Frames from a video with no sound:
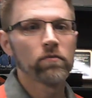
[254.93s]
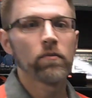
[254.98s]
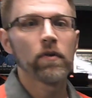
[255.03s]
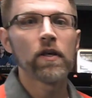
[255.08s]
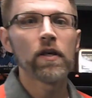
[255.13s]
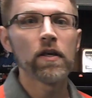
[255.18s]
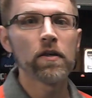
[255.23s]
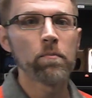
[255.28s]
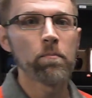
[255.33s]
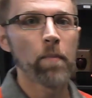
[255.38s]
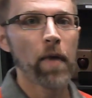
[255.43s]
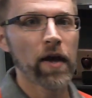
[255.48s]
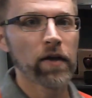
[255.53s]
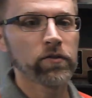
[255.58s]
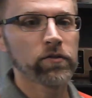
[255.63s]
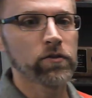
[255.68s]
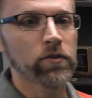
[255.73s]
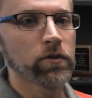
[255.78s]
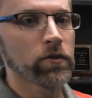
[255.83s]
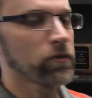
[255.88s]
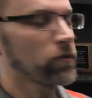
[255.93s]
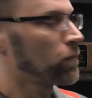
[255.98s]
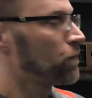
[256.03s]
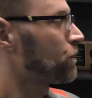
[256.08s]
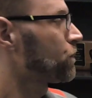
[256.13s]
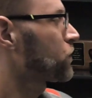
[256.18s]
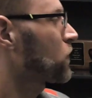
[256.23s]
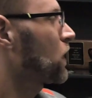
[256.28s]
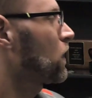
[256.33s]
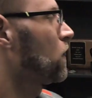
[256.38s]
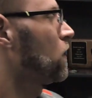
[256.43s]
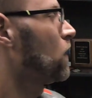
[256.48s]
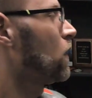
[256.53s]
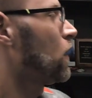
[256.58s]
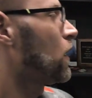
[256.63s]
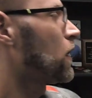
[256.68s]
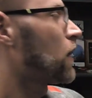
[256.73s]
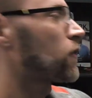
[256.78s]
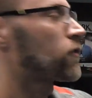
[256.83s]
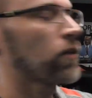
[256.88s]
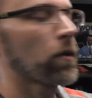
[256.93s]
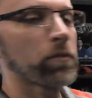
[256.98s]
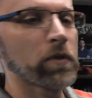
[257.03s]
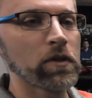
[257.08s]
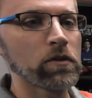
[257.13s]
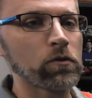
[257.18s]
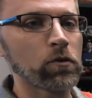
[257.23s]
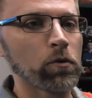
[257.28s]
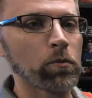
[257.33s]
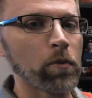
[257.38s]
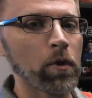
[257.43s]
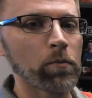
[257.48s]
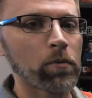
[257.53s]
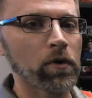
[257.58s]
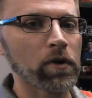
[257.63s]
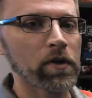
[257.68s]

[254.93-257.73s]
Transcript: hit masters. Now something to remember